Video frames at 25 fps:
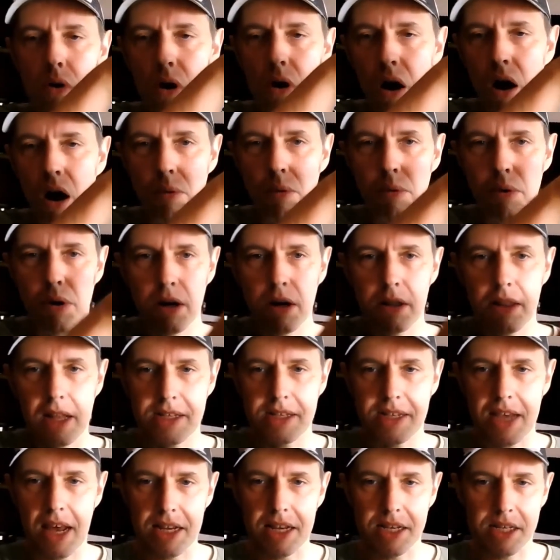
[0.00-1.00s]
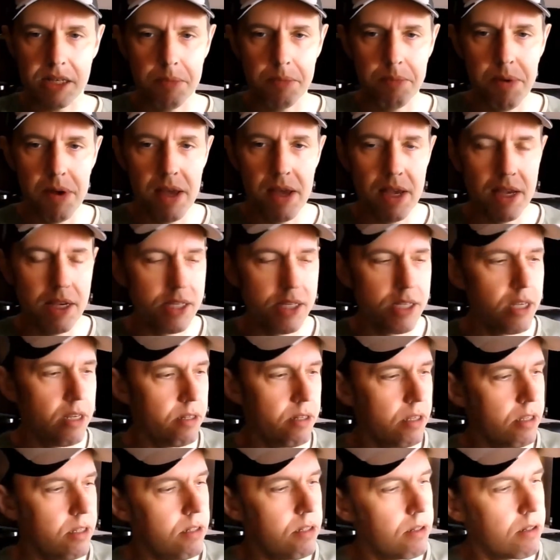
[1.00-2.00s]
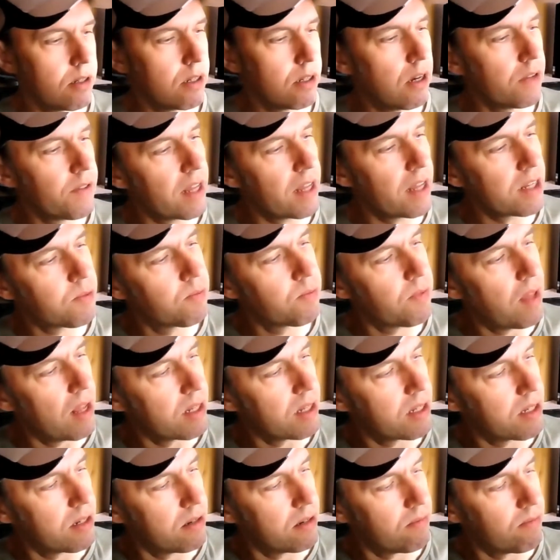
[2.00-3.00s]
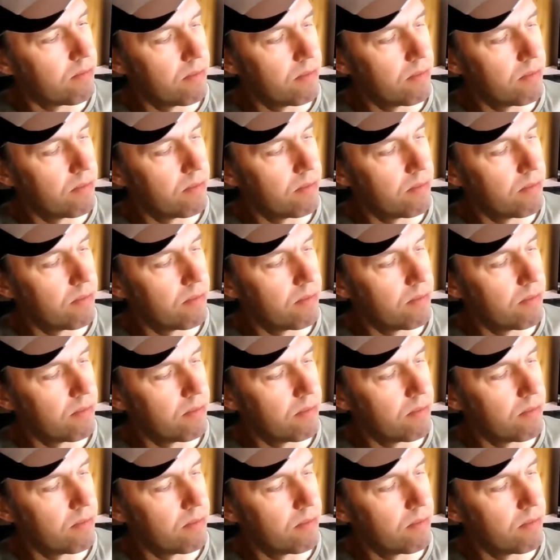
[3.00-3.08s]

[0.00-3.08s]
artwork. That's Alistair Pearson. Good God, that's a